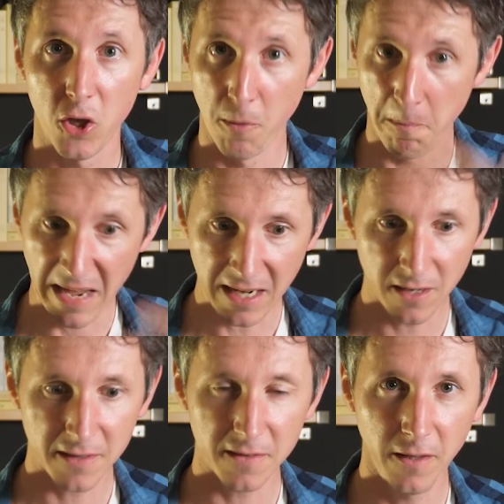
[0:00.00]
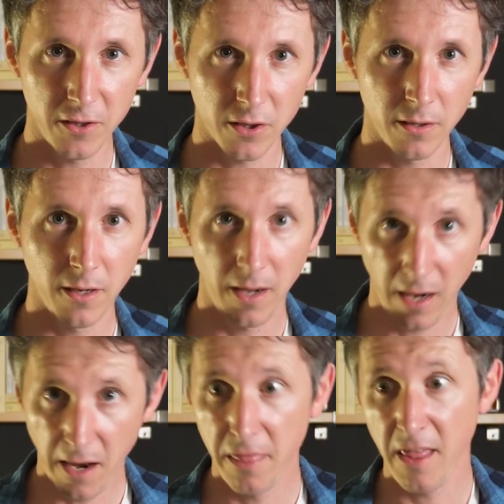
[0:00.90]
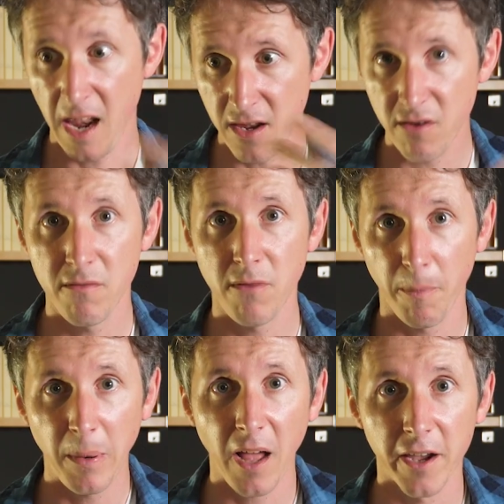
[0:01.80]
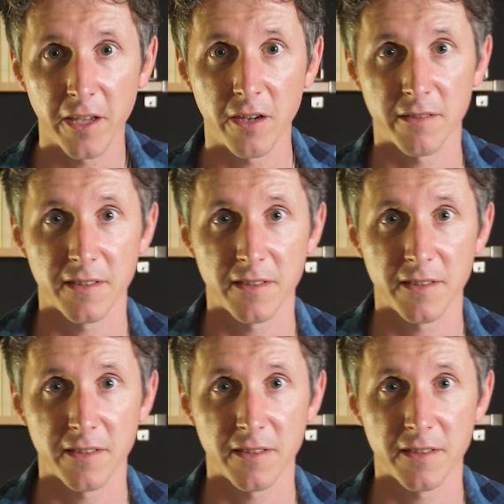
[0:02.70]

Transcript: You make your decision and then you apply your